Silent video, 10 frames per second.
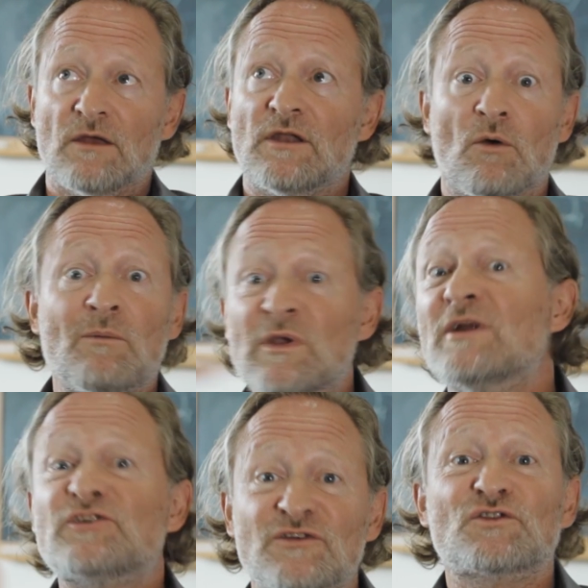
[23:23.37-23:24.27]
Now, when we
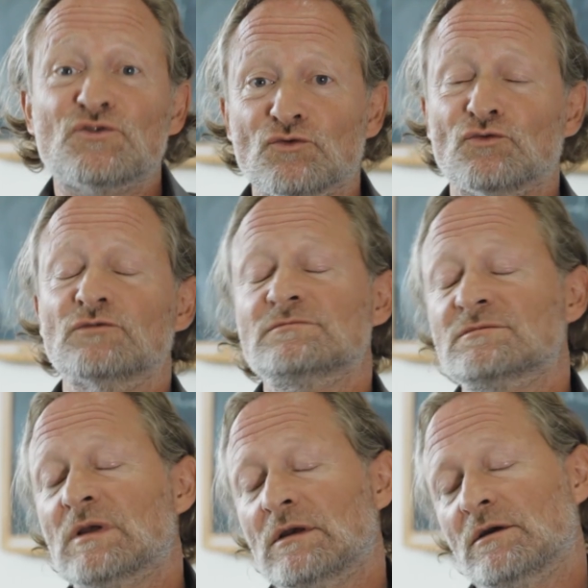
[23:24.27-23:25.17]
went to school,
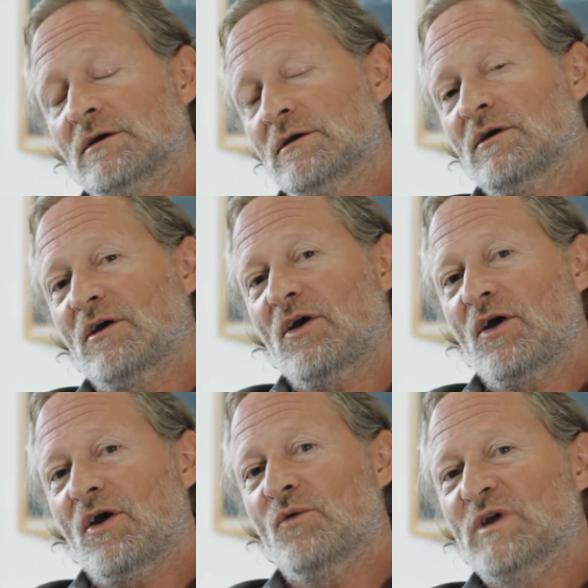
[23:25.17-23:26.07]

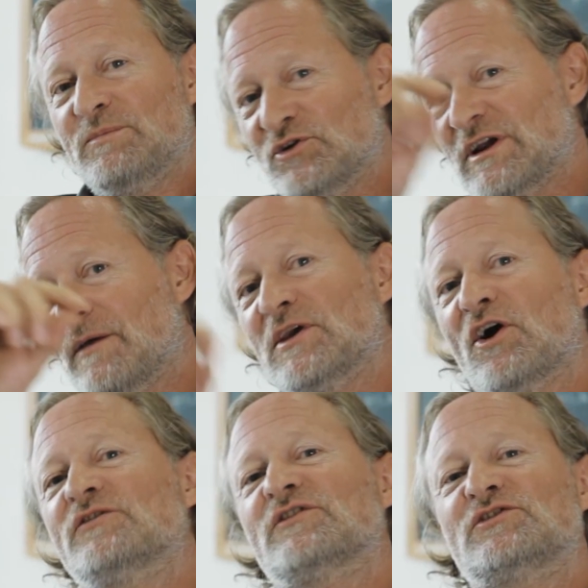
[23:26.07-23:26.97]
and we put down the
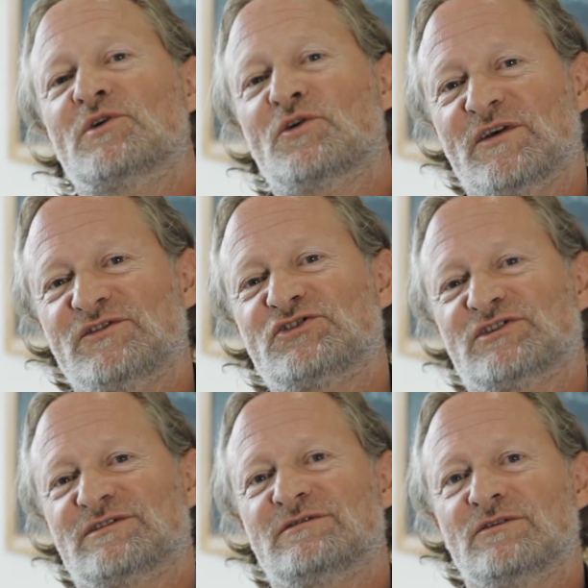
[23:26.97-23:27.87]
answer to a
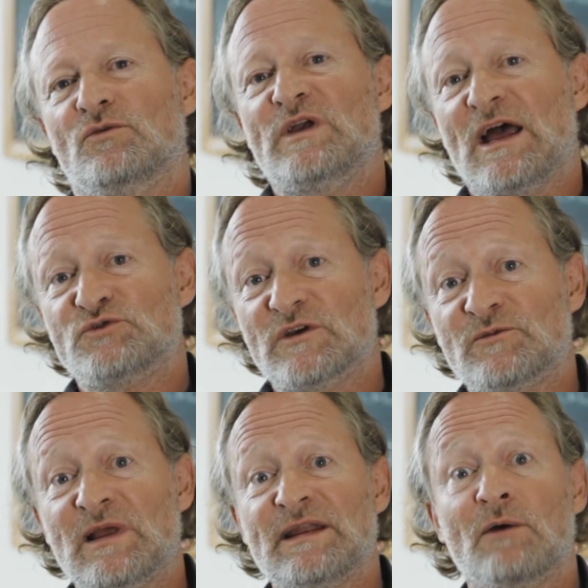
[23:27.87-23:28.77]
question, we had to
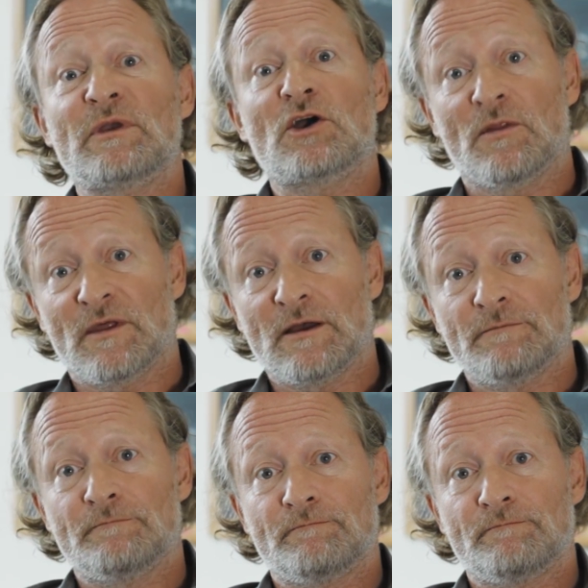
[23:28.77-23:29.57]
explain how we got there.